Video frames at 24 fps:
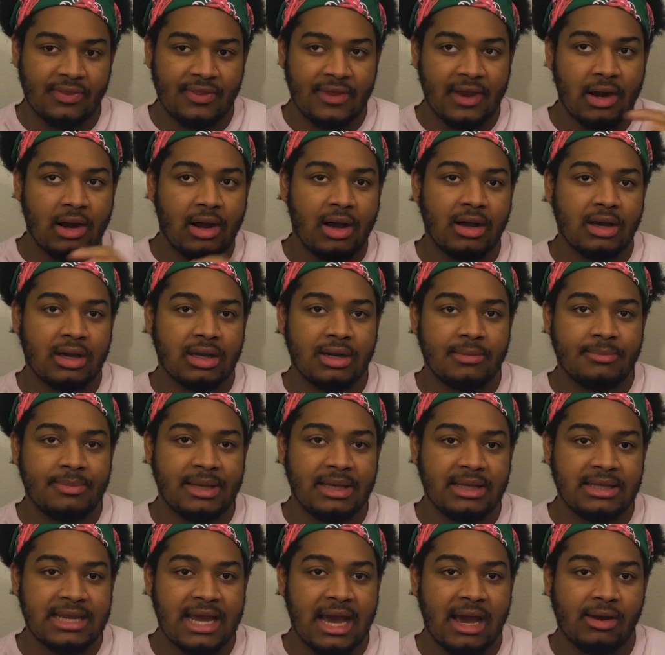They're all going to be
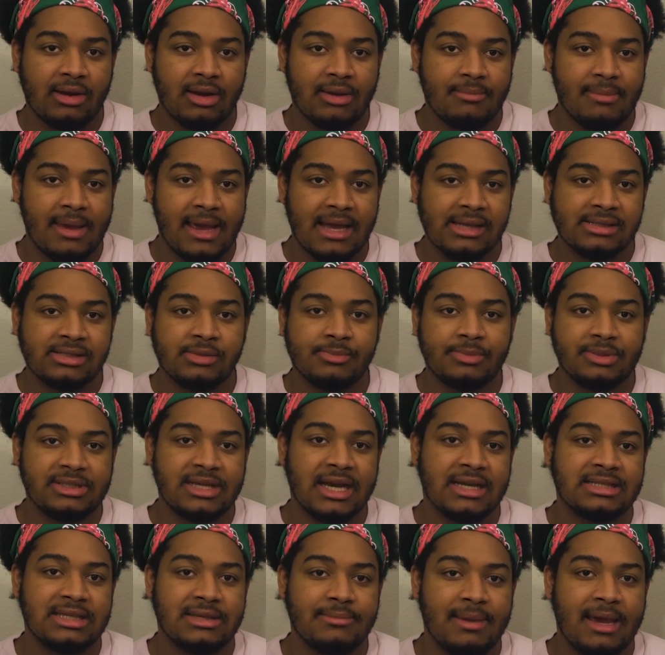down in Mantle,
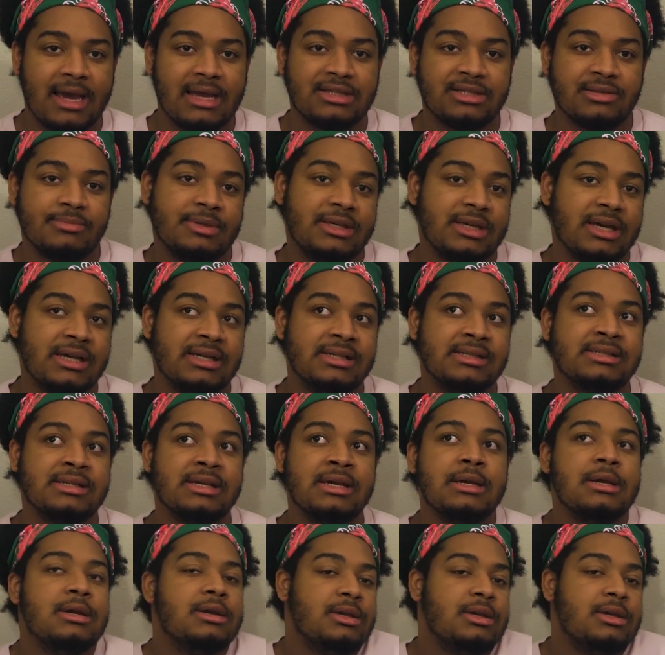protecting Mantle because,